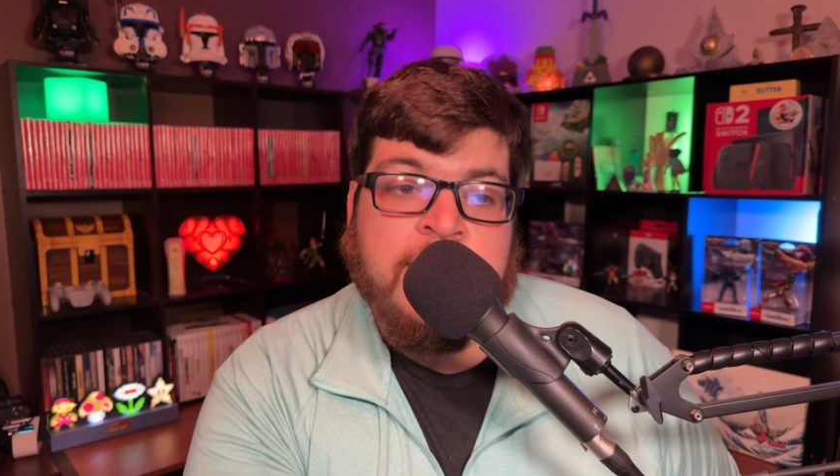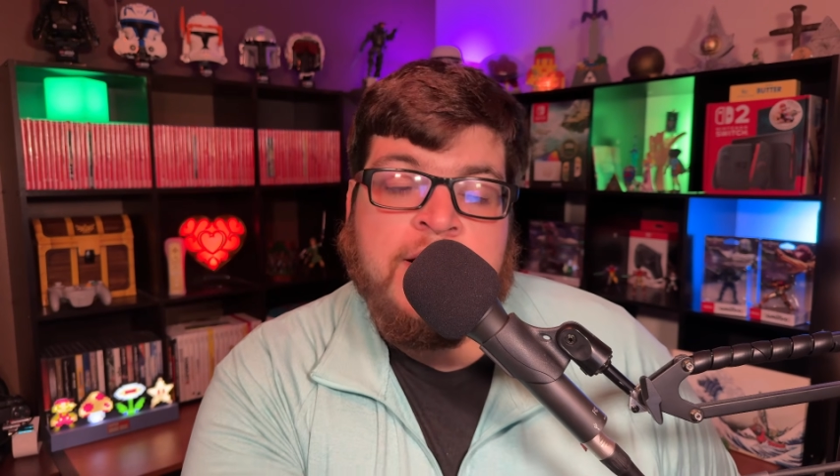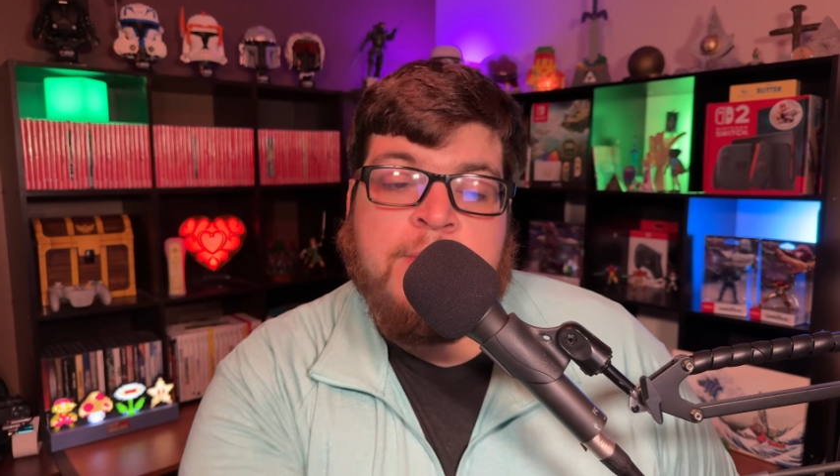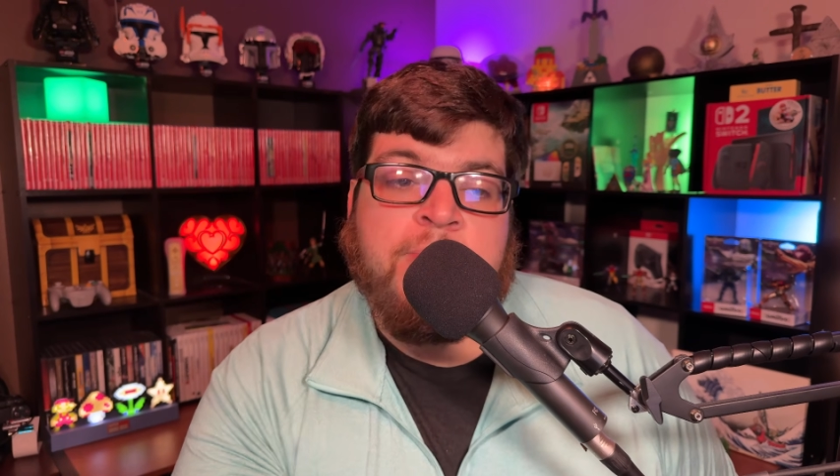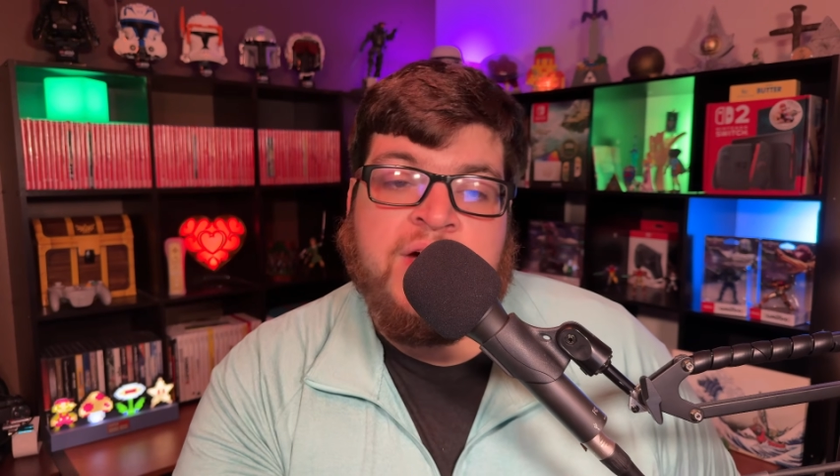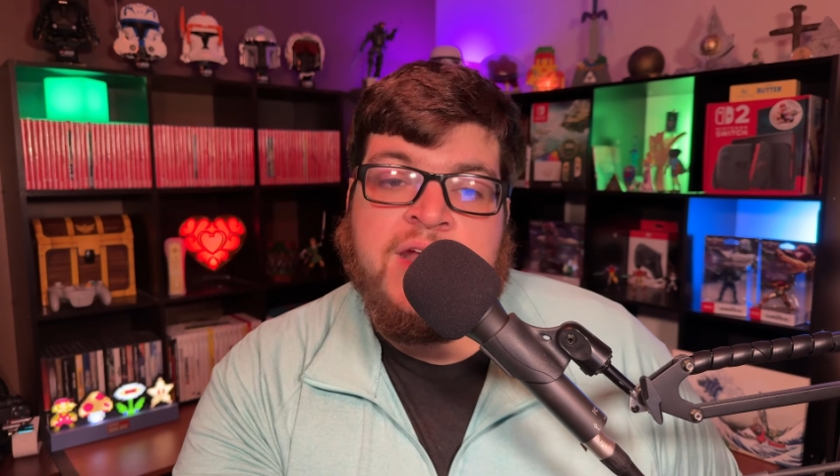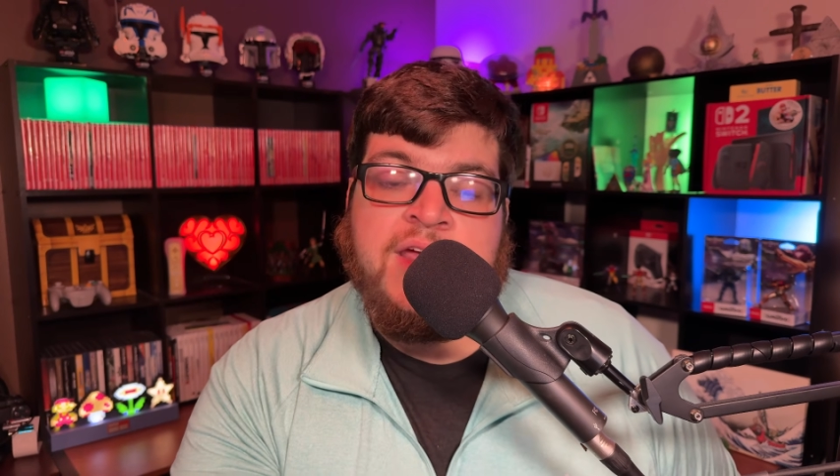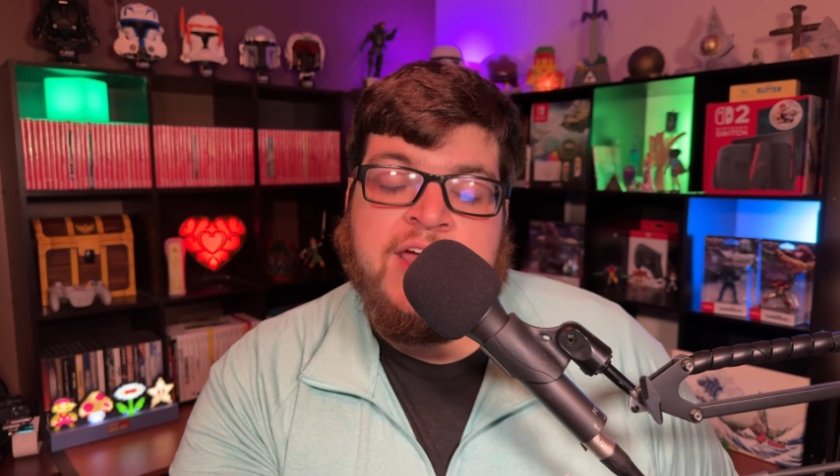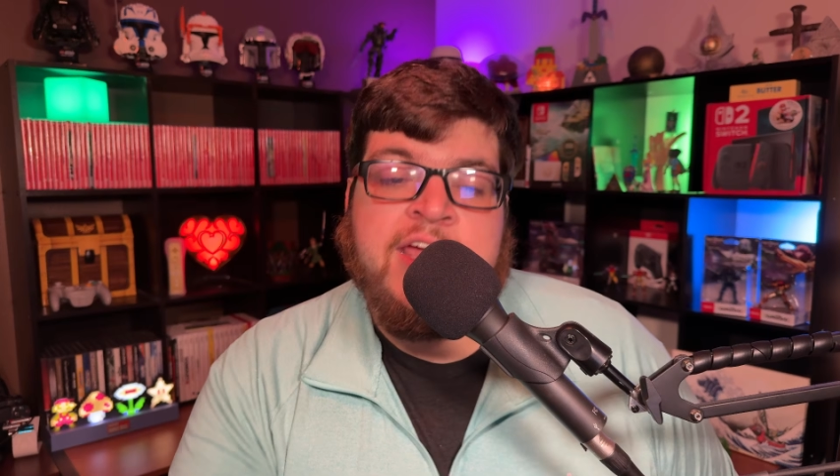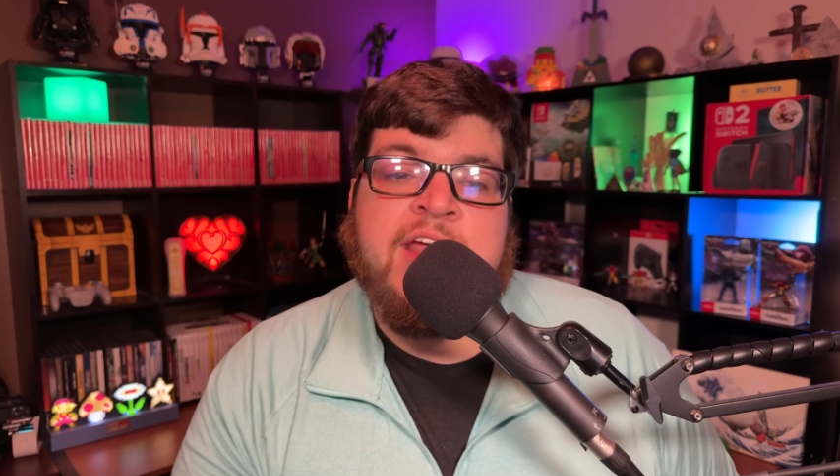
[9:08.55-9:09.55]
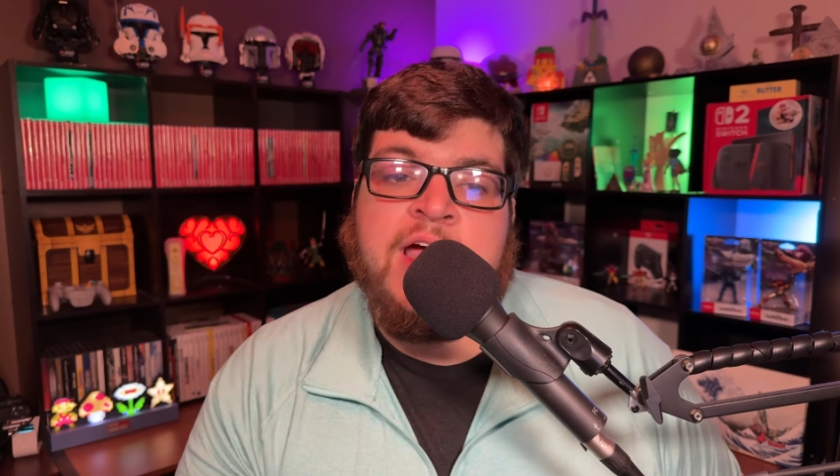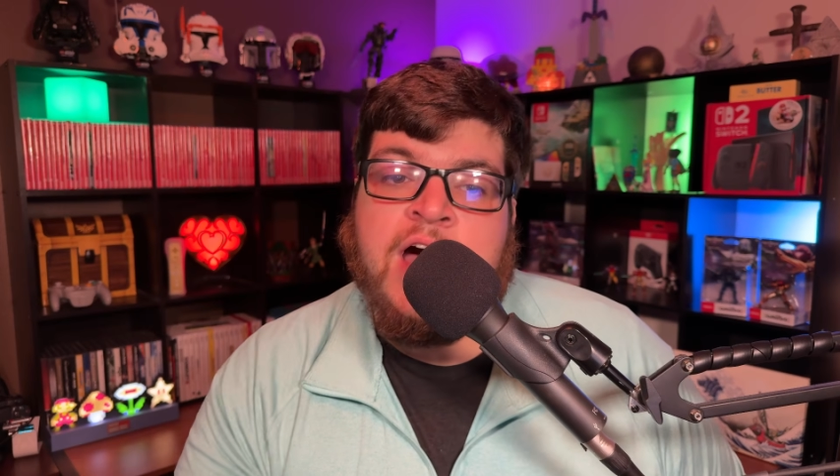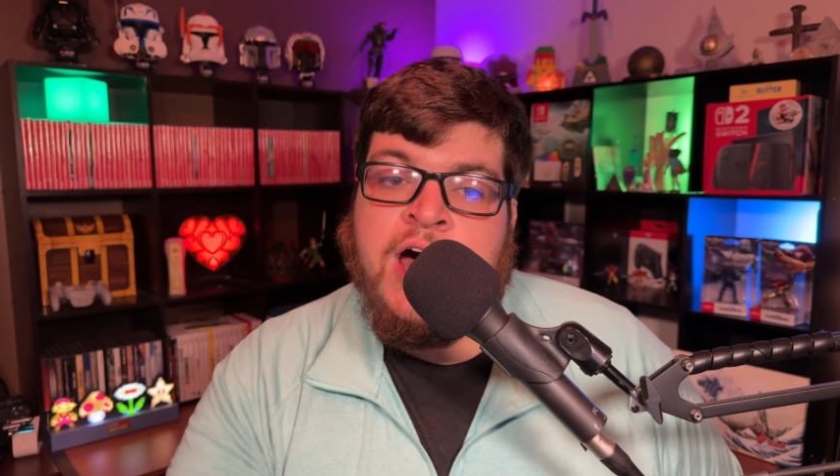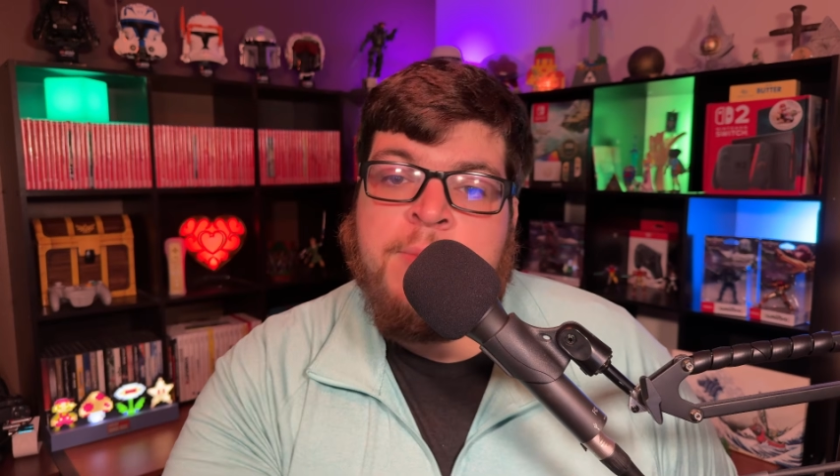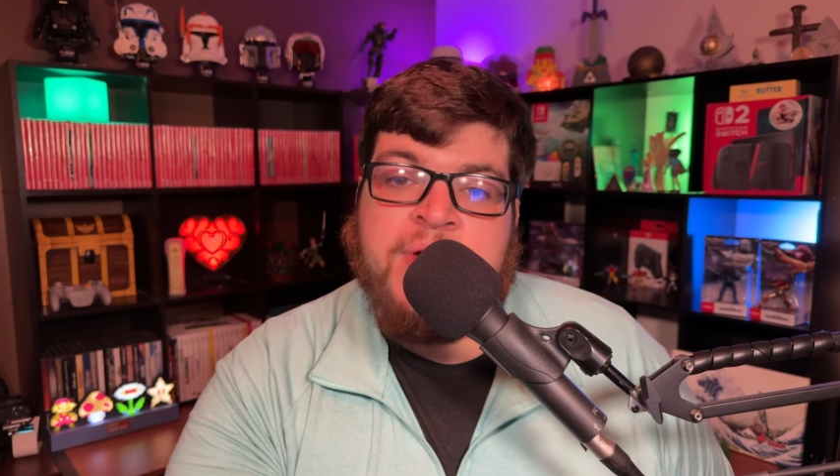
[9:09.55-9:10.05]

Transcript: But hitting up